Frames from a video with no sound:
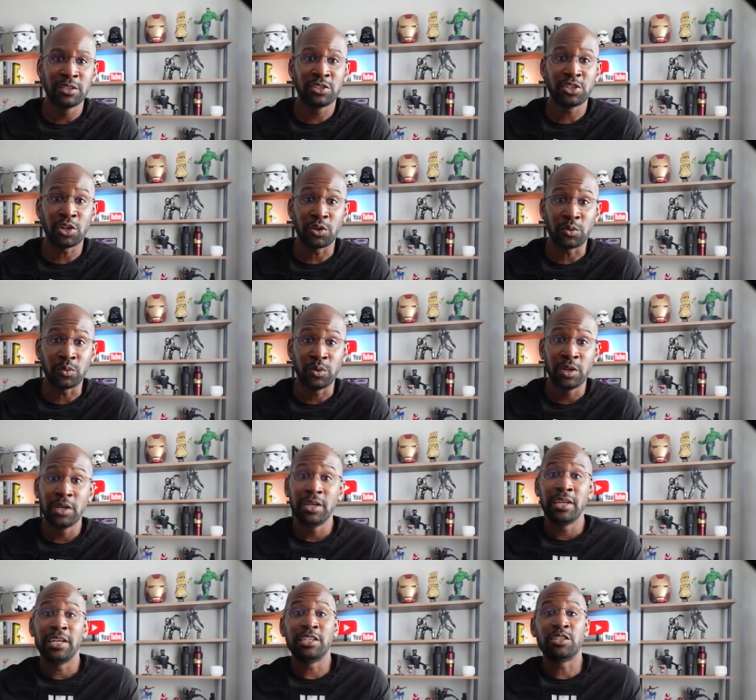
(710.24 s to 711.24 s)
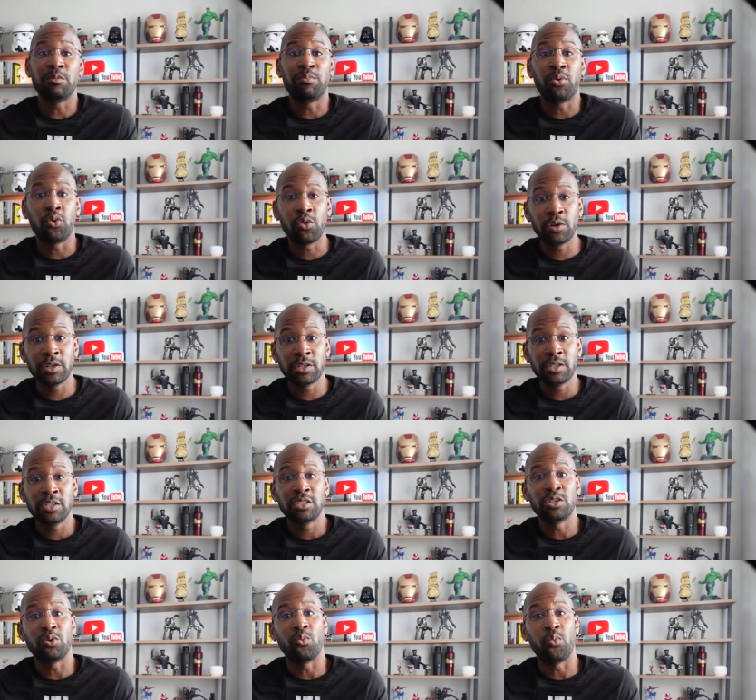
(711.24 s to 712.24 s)
so it's
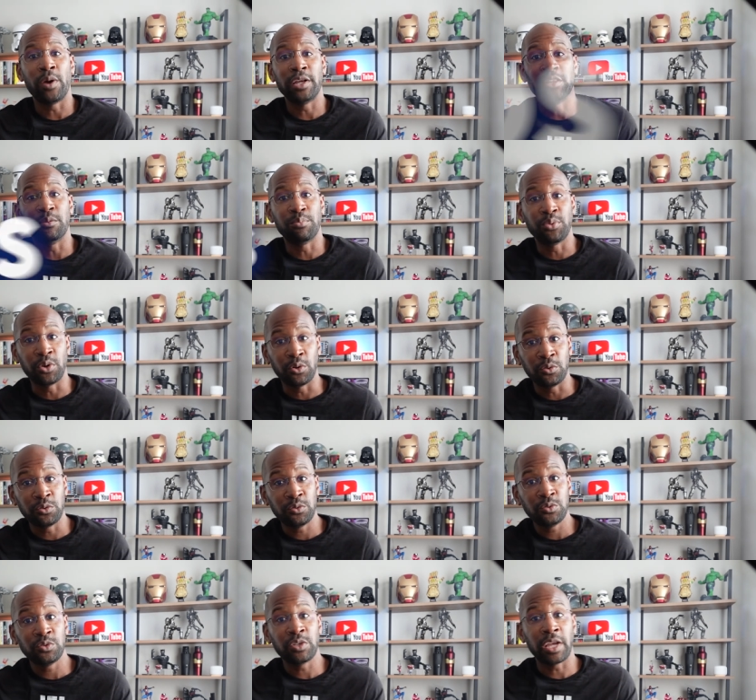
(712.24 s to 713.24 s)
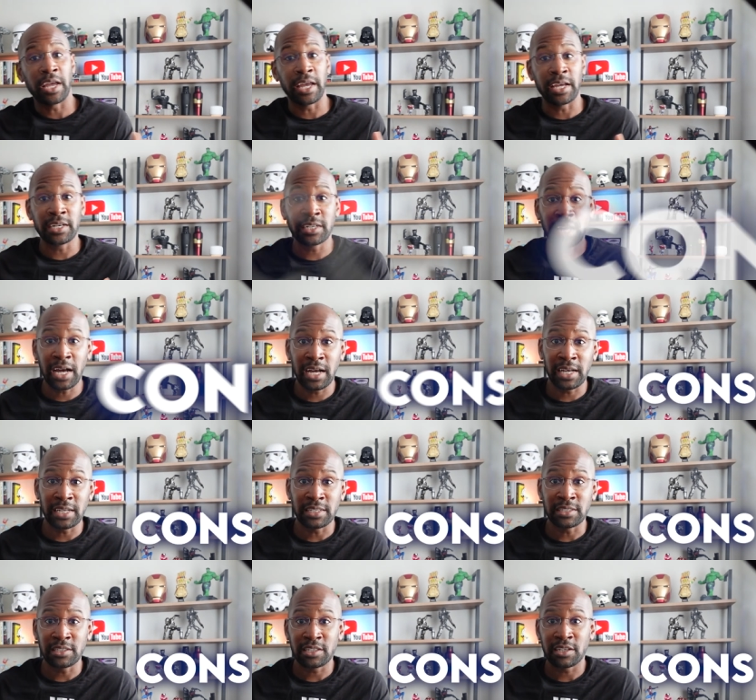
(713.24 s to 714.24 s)
important to weigh the pros and
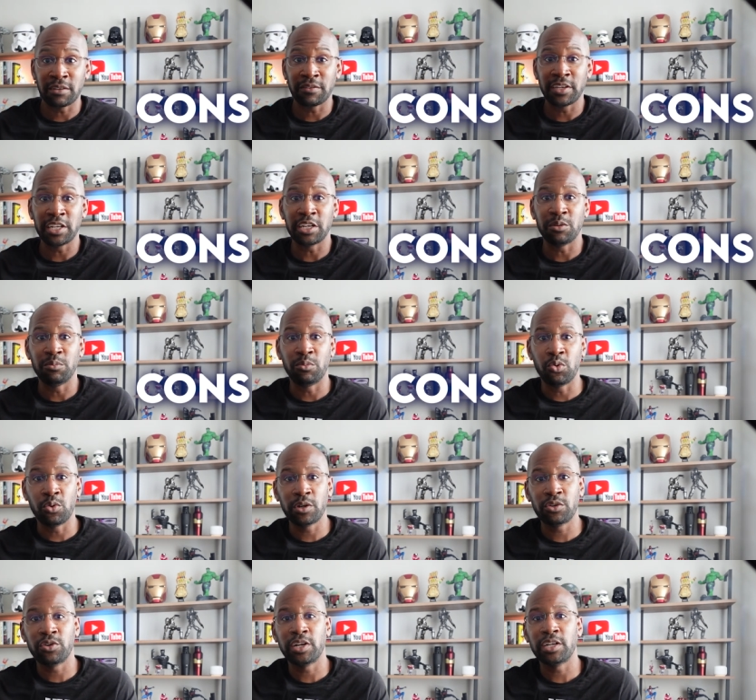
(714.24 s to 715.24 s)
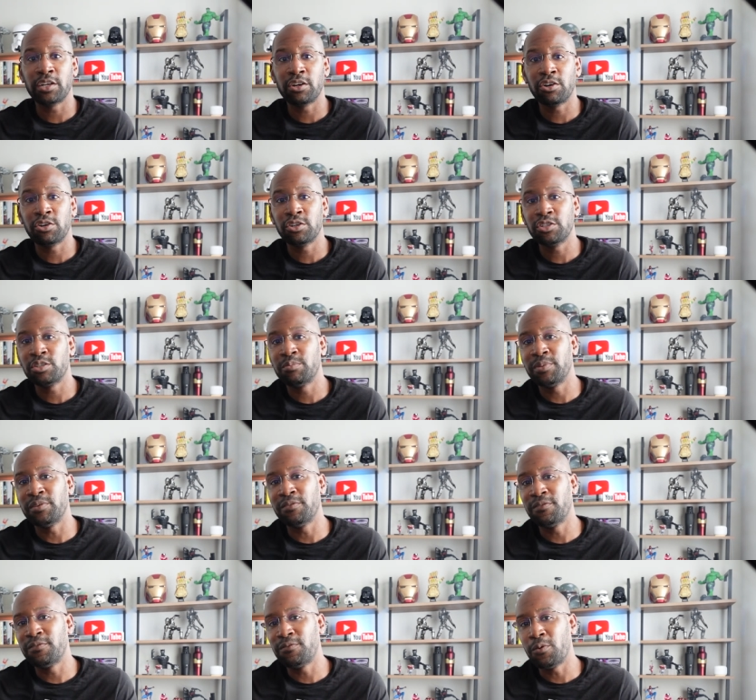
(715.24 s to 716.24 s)
cons of getting more credit cards
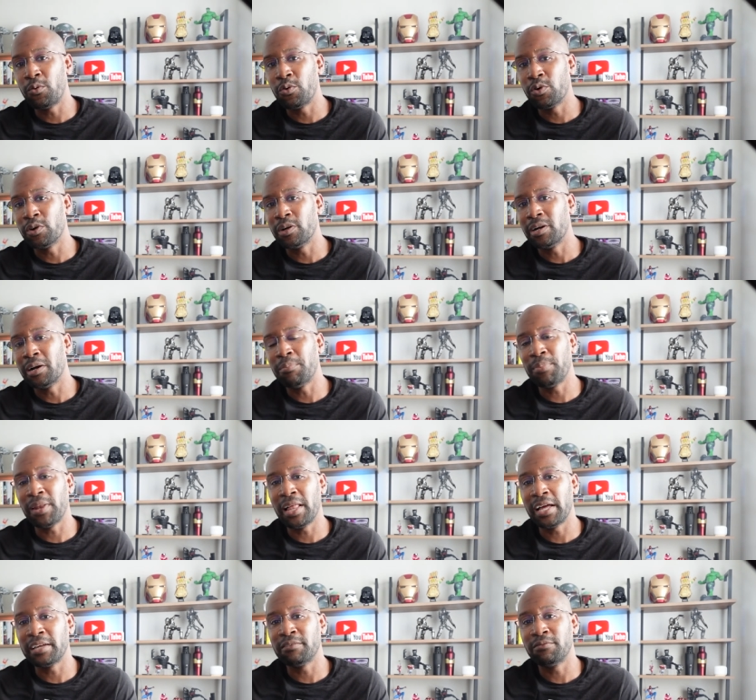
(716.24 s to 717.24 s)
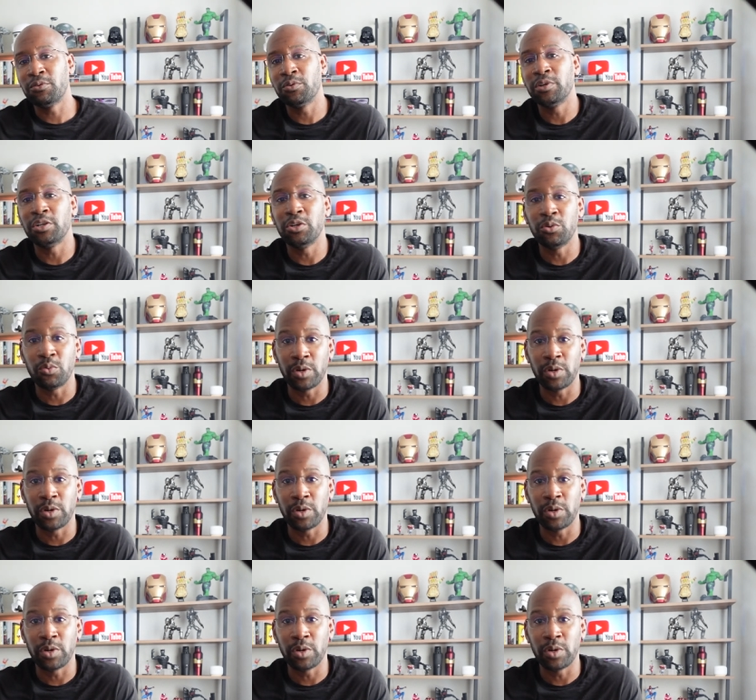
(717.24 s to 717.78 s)
before applying for a new